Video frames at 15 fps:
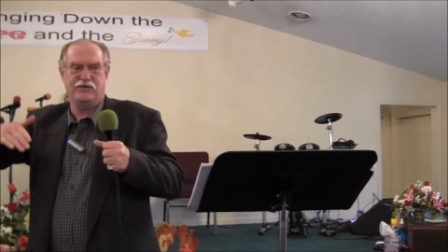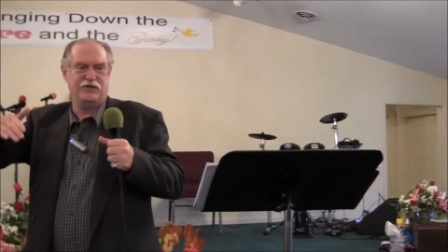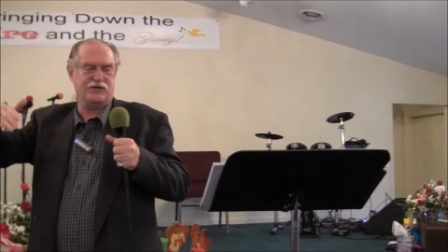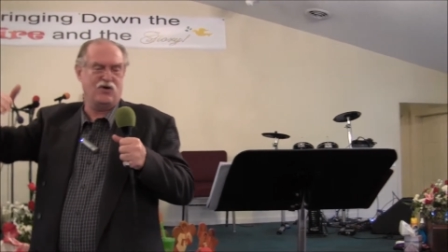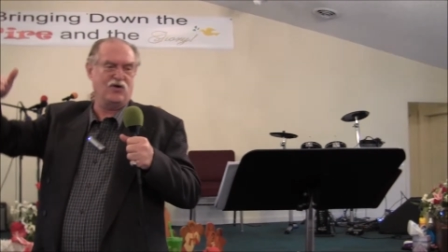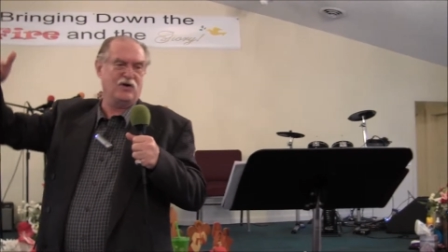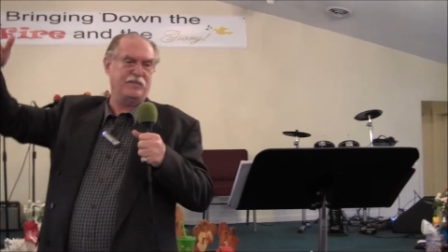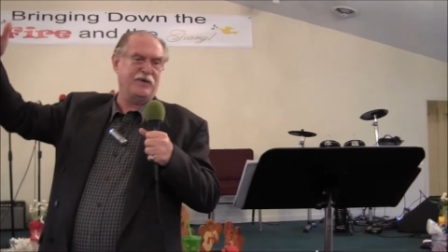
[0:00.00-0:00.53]
here.
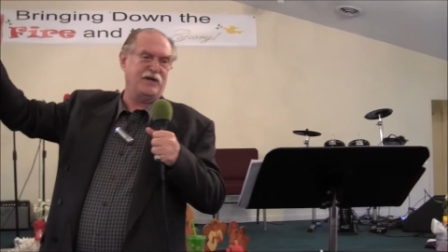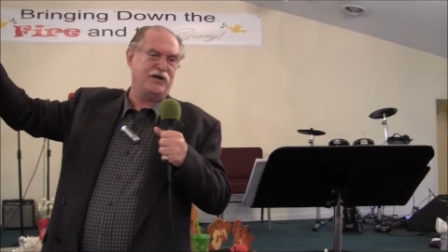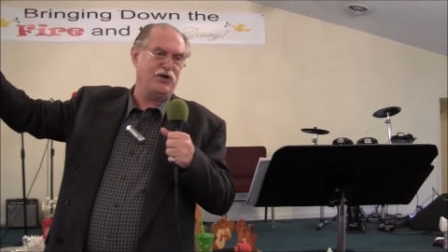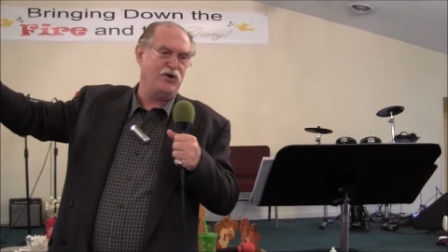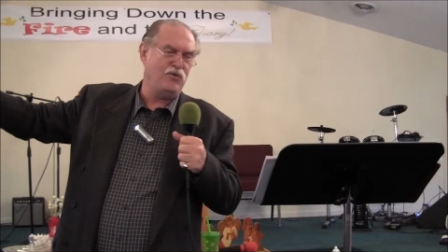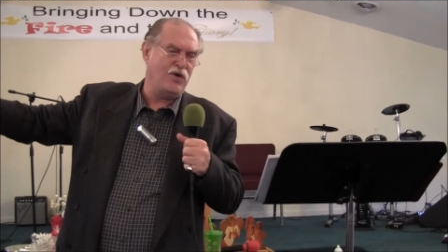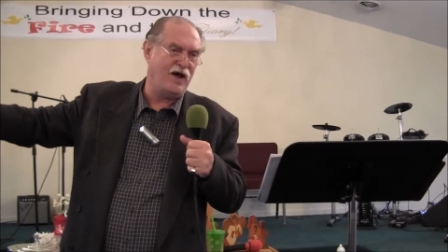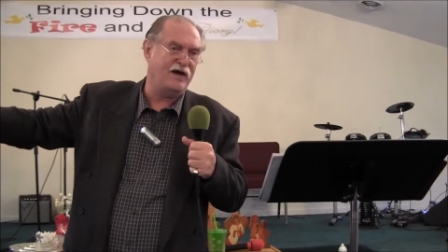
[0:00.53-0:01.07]
There's going to be a
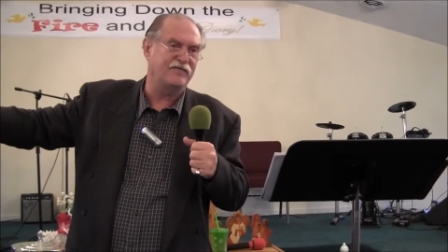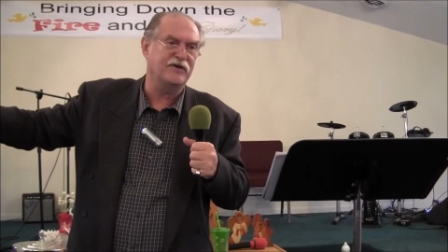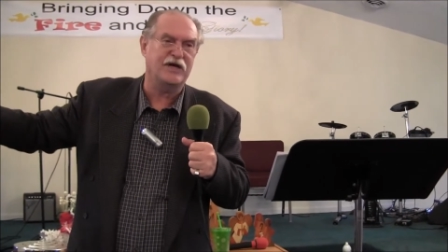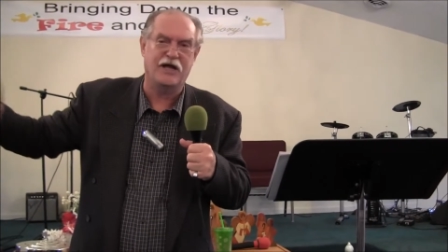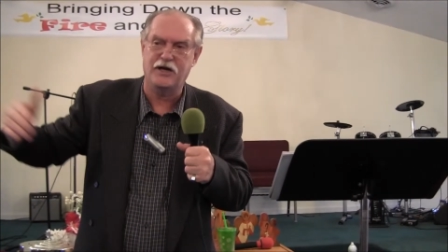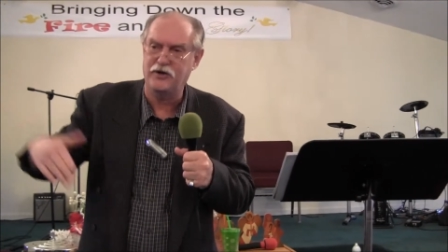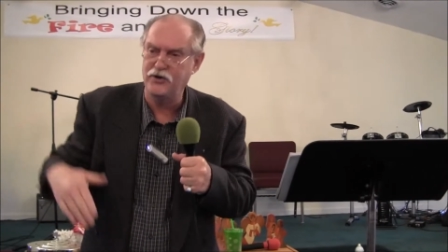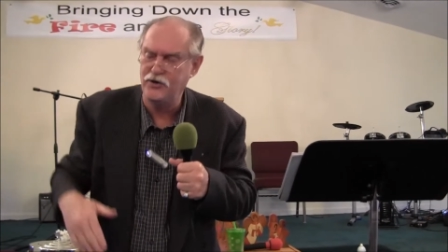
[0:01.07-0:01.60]
new
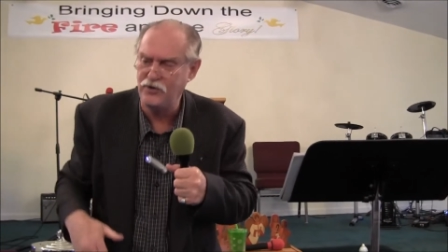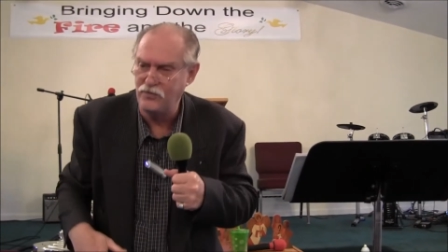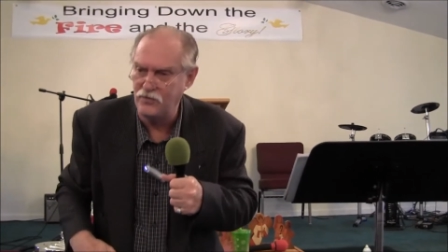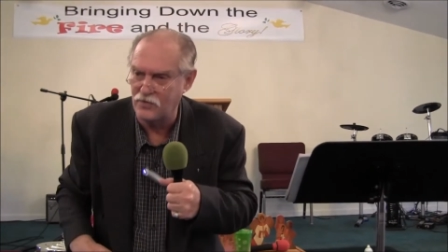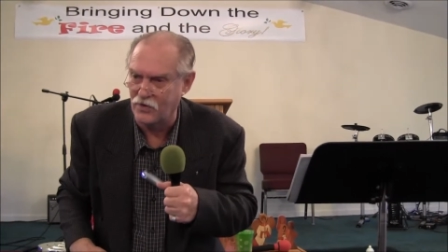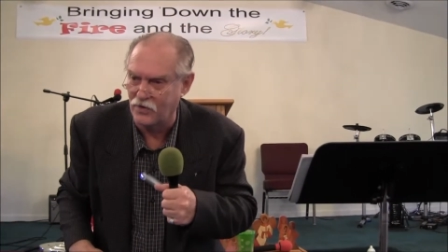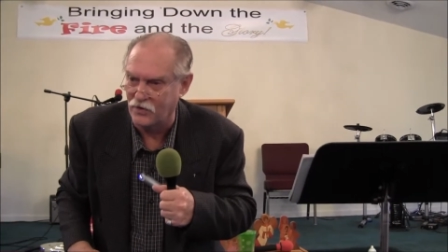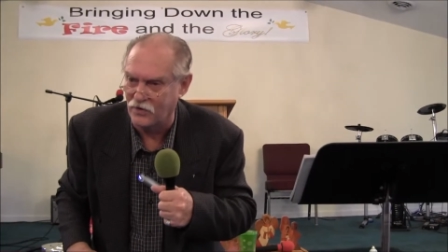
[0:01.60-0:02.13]
heaven and a
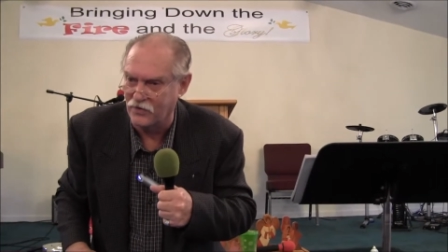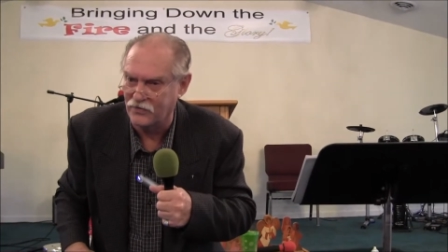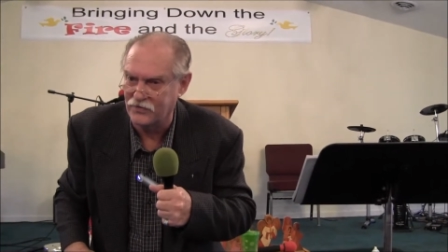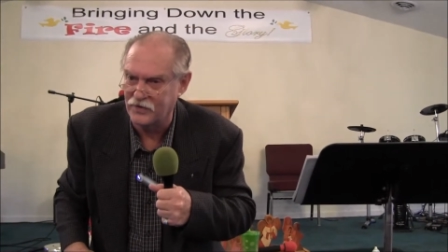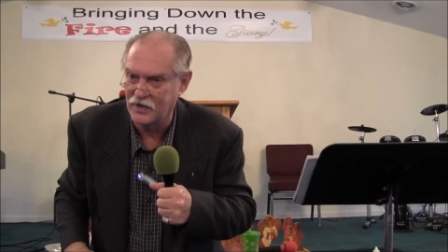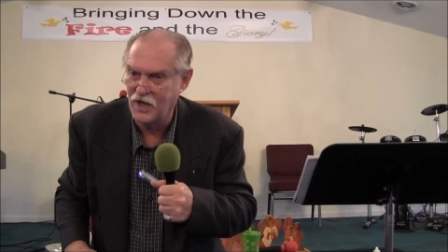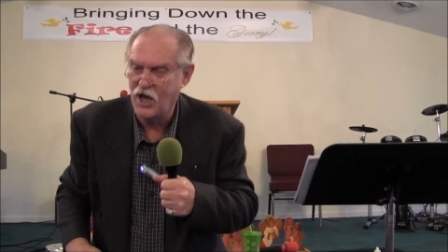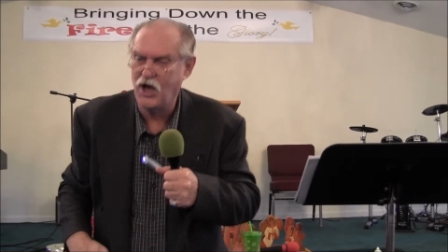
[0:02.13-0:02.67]
new earth,
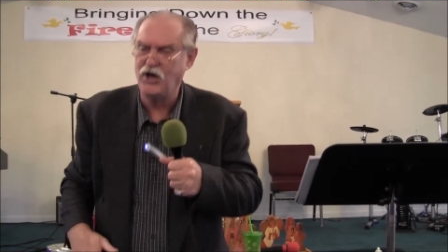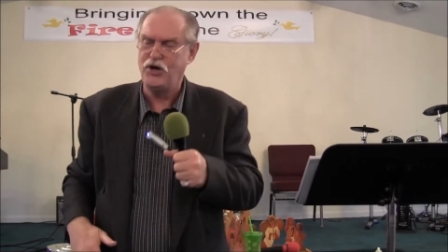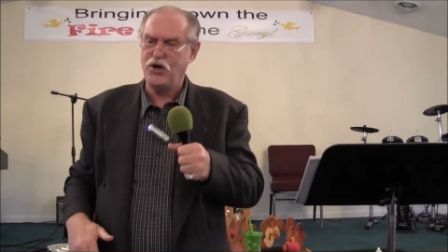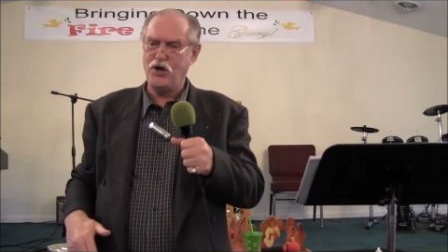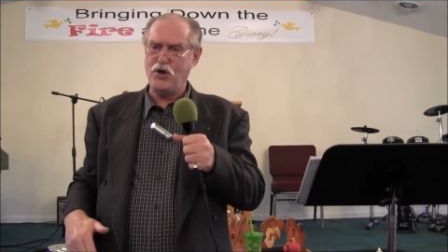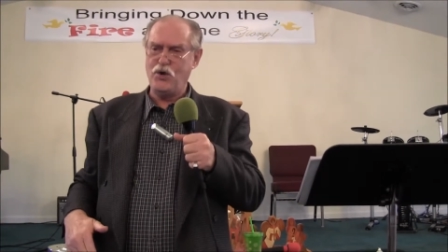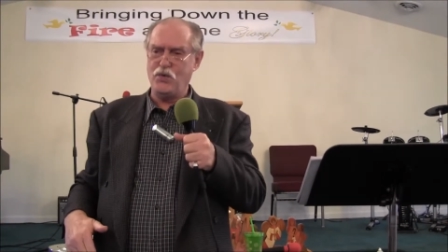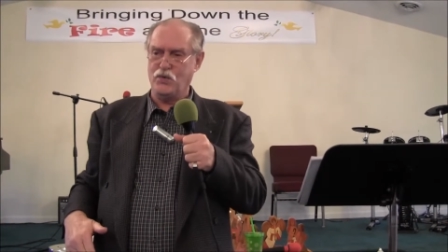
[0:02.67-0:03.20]
yes. a
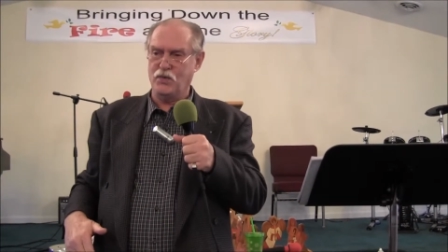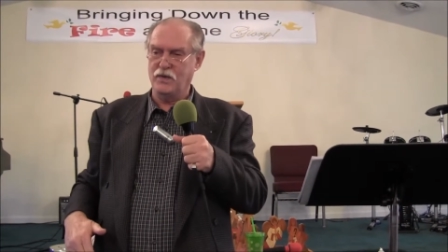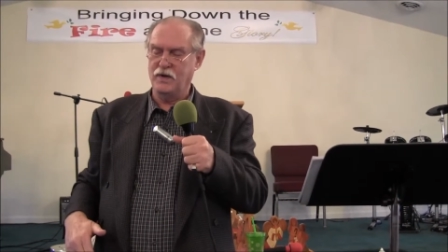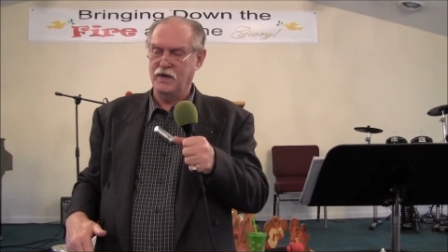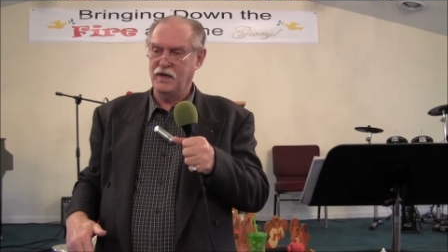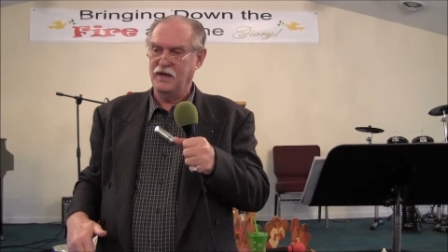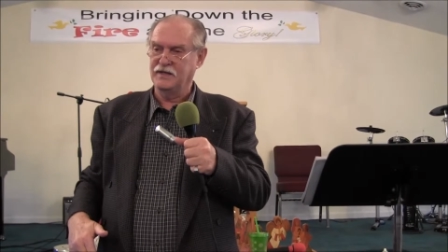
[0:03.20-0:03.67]
new.